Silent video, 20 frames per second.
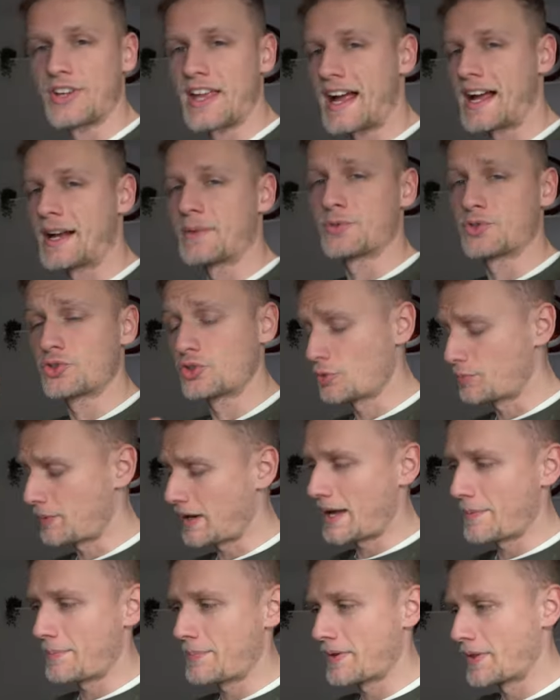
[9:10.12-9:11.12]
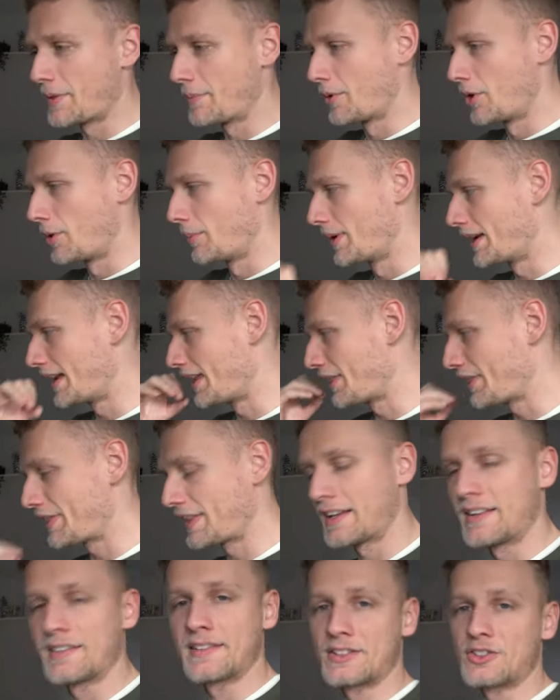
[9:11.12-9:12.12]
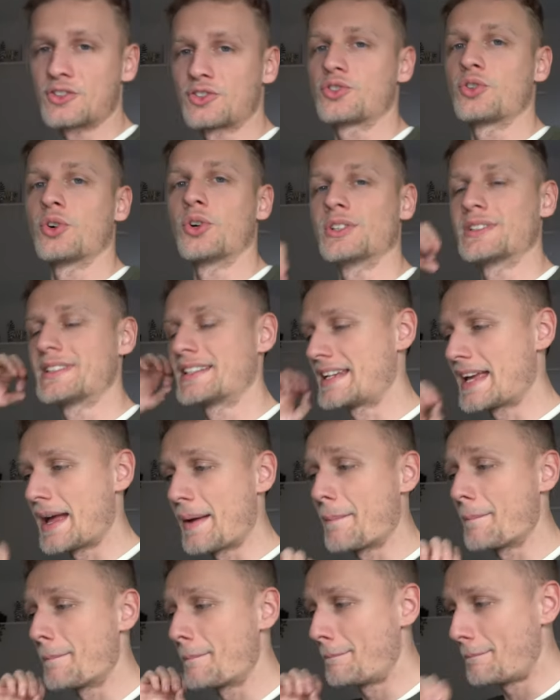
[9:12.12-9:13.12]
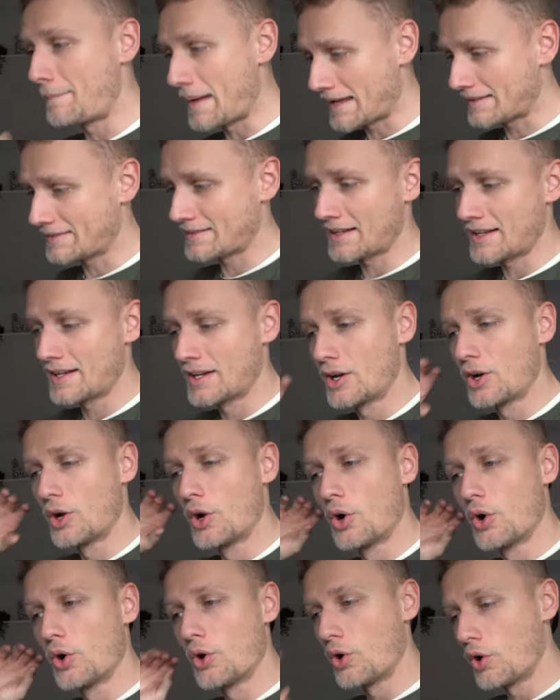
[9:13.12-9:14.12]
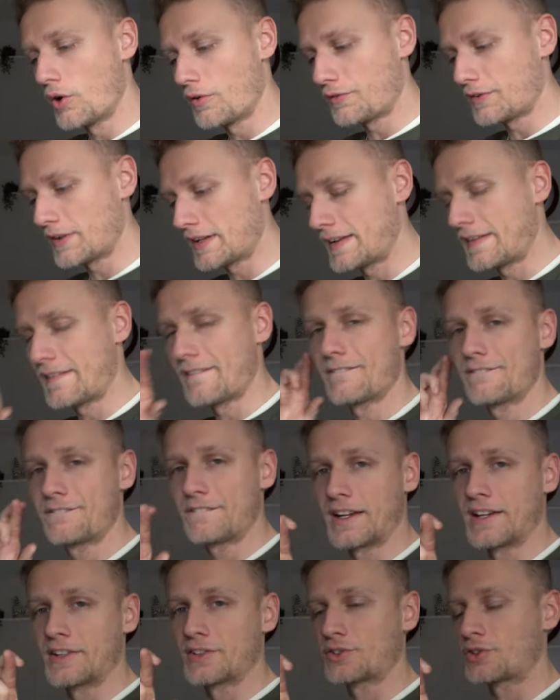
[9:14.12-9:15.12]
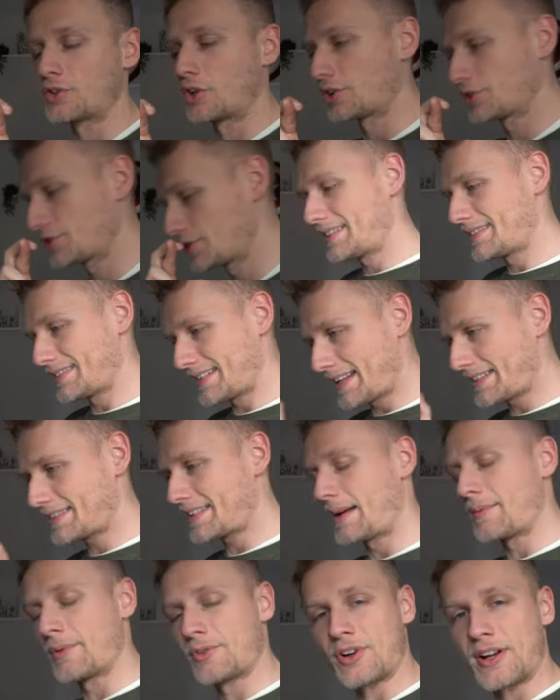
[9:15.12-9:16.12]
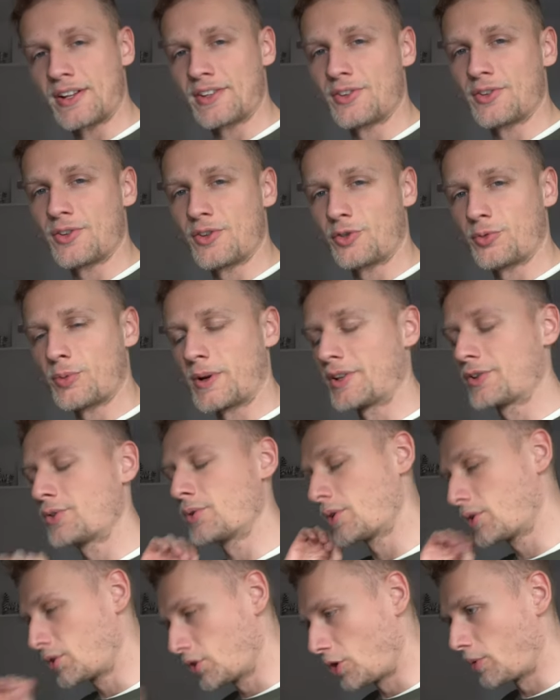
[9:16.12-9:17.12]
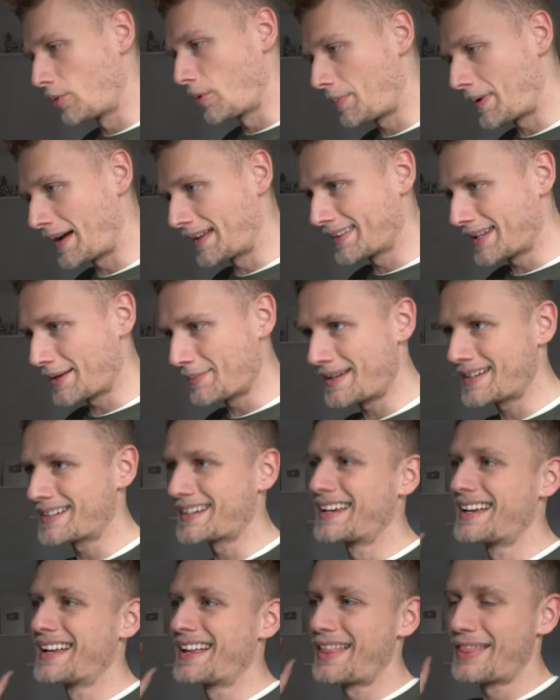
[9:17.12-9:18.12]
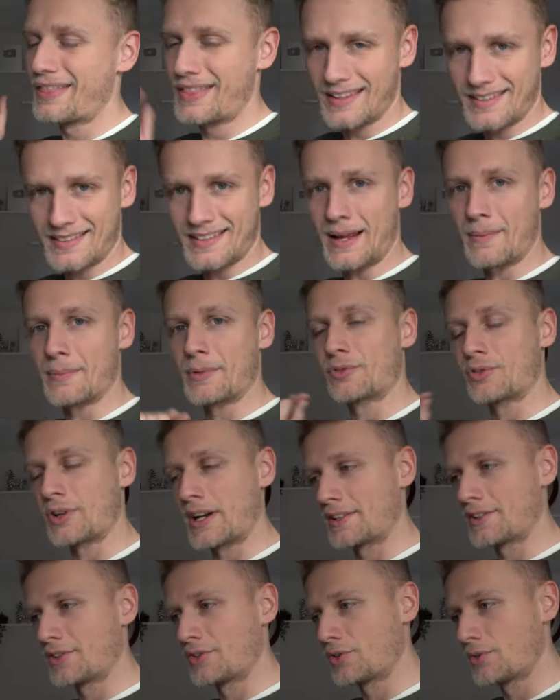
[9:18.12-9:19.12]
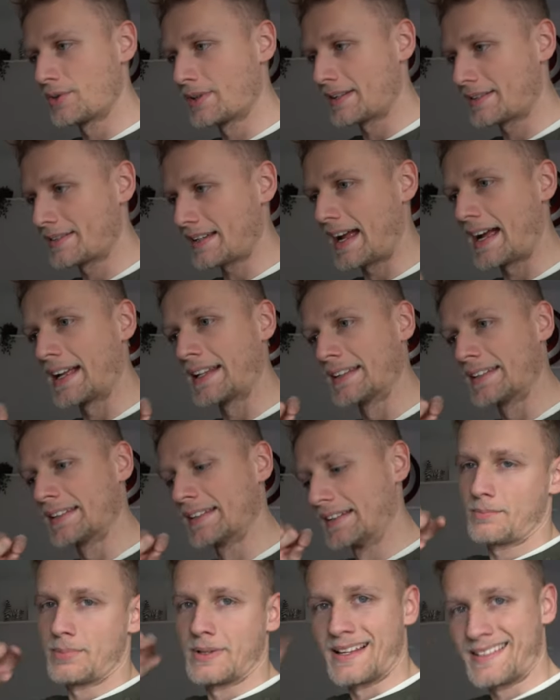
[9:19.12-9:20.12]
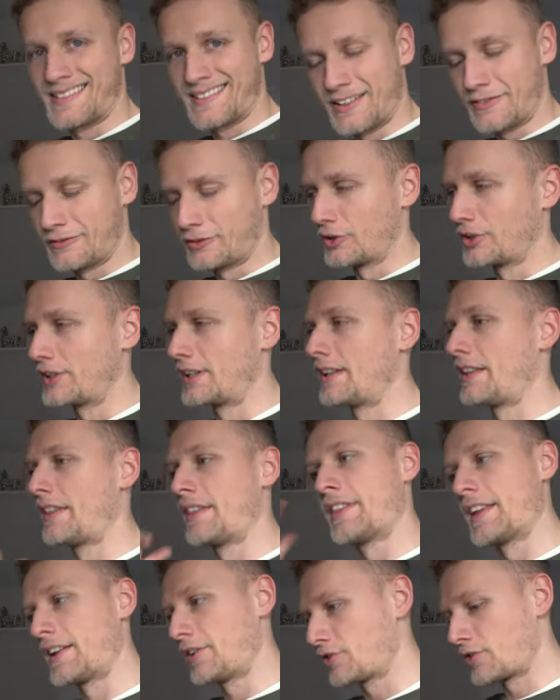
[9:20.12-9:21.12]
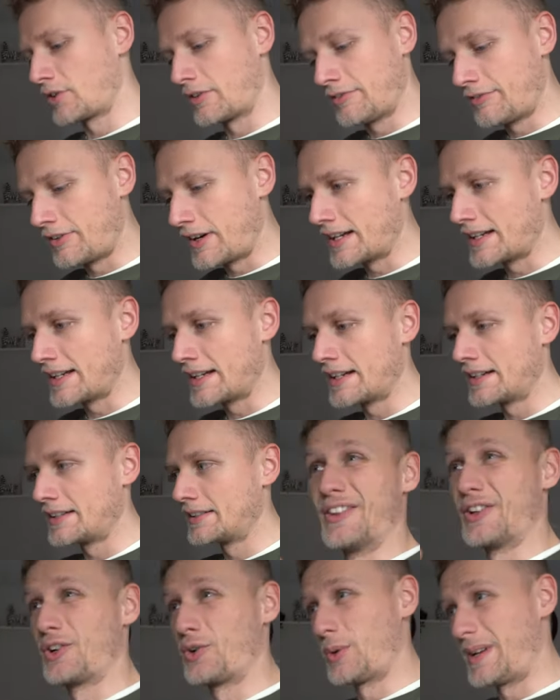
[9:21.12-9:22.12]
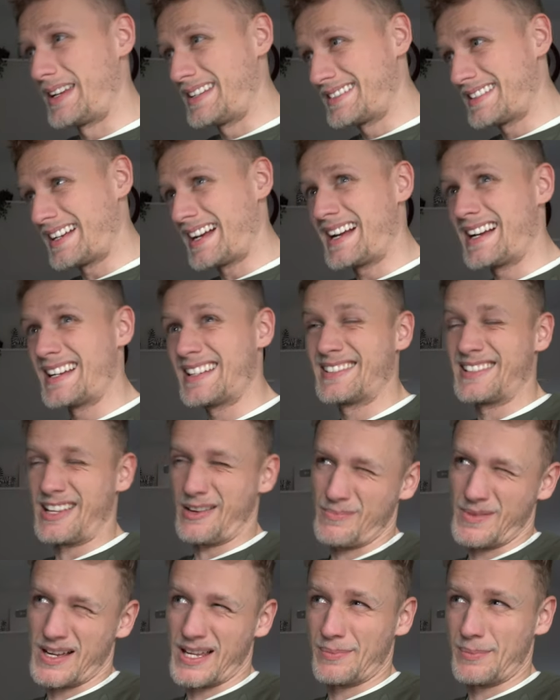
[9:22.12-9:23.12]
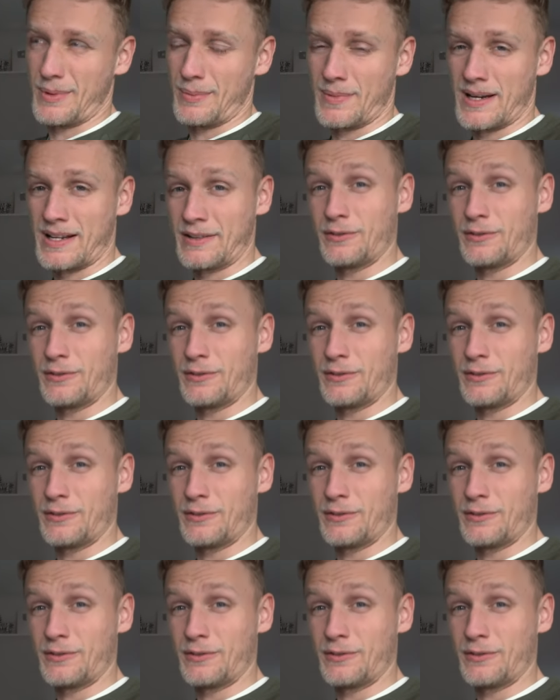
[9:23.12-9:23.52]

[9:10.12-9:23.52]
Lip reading: yeah, I'm super happy at the moment, and things are just going to get better. Hopefully, fingers crossed. Last time I tried to do this went to a global pandemic. This time I'm trying to do this and places are flooding, things are on fire. The Queen died, that might have been my